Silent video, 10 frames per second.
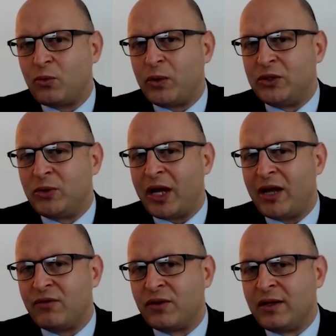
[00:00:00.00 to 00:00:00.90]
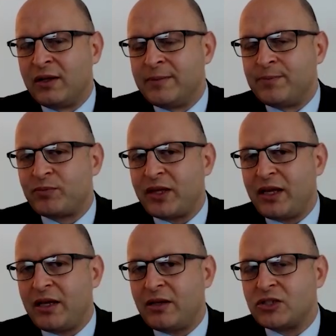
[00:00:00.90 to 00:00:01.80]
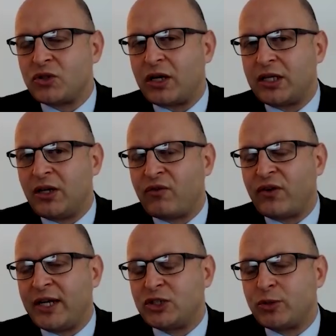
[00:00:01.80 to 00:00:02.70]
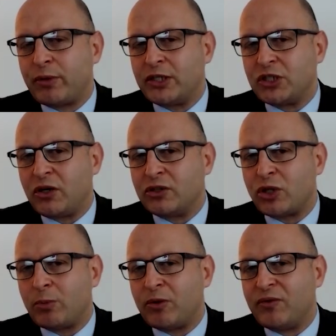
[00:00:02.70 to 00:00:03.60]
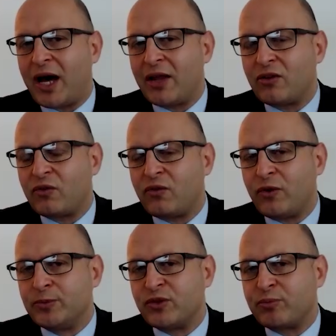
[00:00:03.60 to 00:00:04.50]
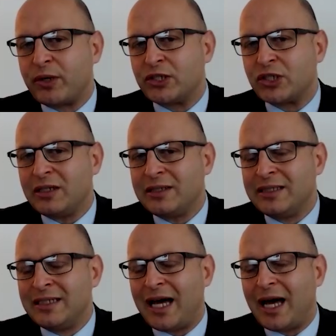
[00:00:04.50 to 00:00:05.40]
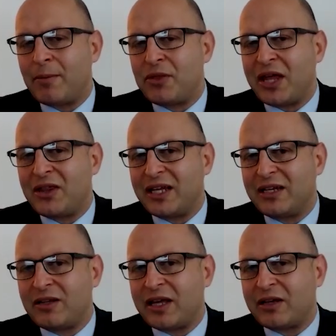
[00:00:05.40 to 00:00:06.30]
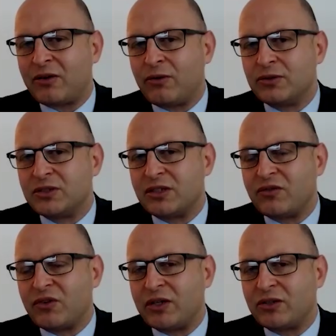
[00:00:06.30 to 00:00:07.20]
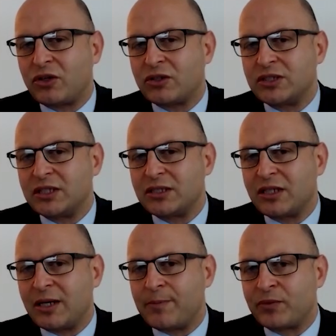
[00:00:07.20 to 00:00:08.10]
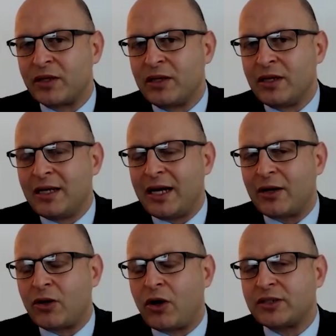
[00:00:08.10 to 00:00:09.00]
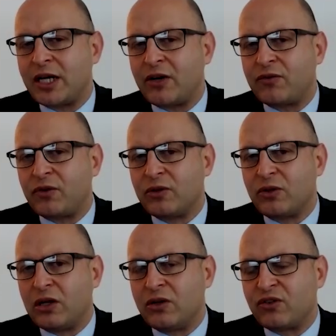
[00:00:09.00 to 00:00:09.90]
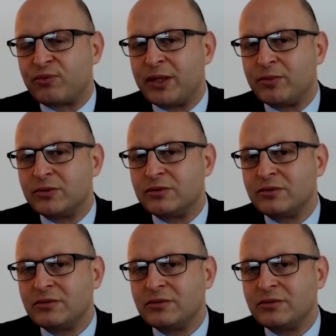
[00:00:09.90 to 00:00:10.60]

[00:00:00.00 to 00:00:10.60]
when you have financial pressure on top of other forms of pressure, that causes a very toxic cocktail for a lot of people.